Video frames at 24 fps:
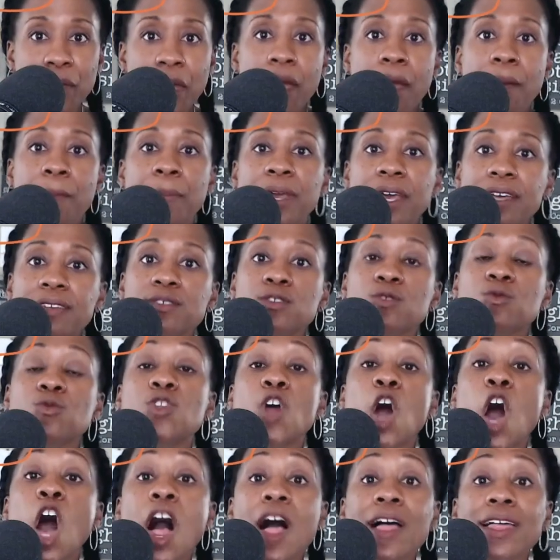Because the
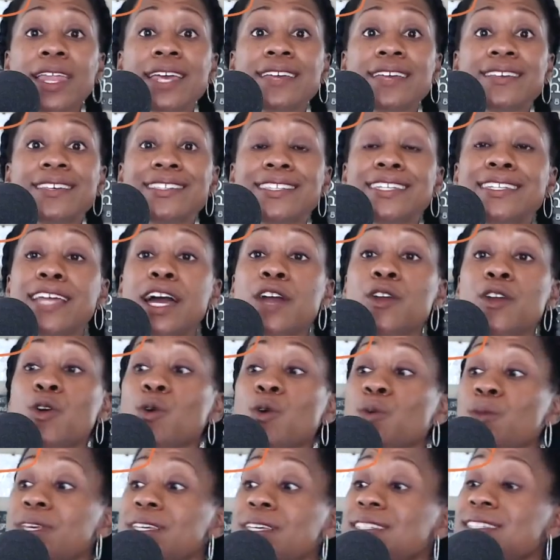holiday season not
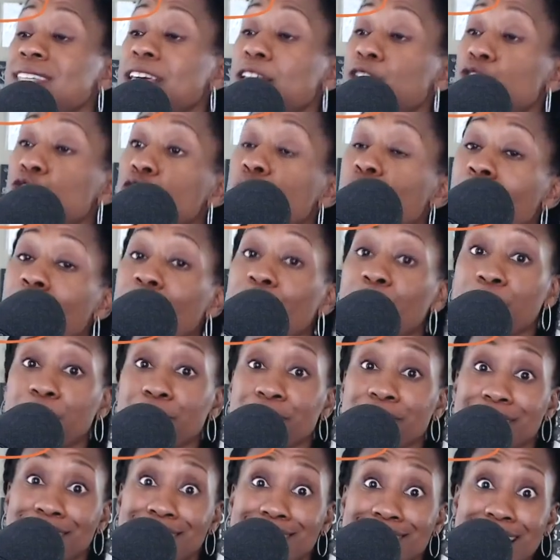only sets you up for
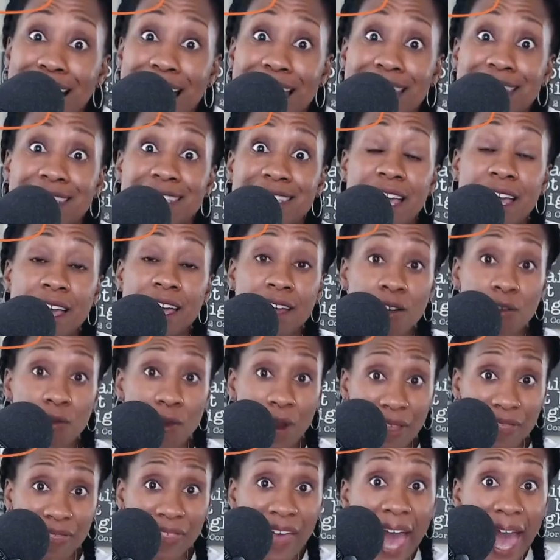success right
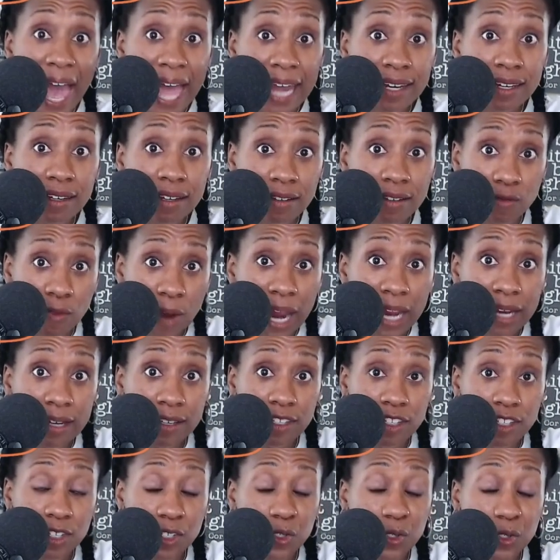then, right,
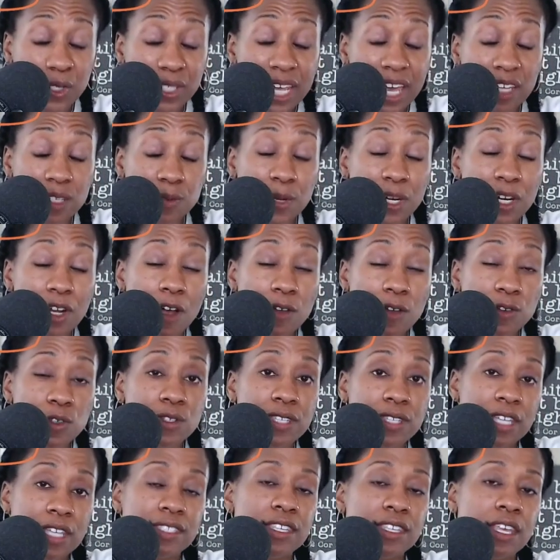sales, but it also
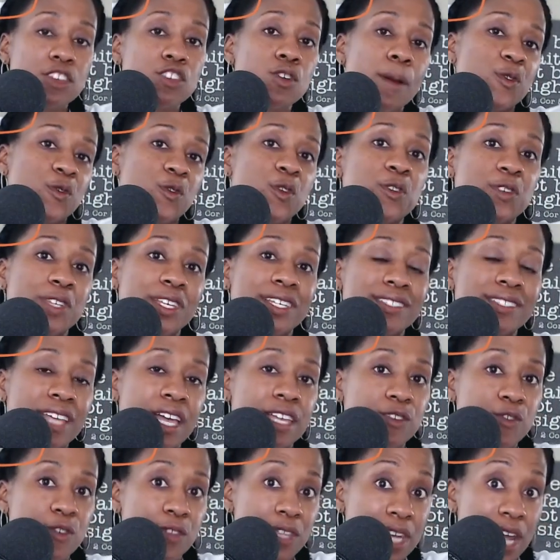sets you up for success
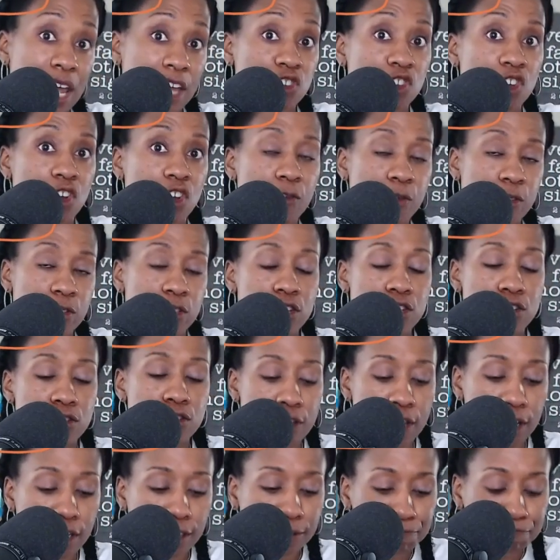for the next year, for the new
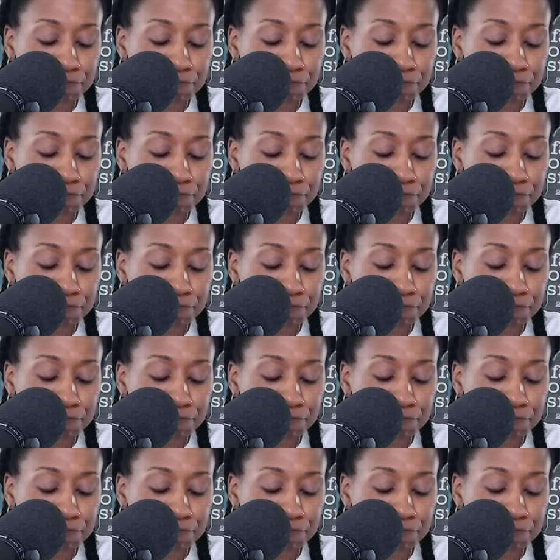year.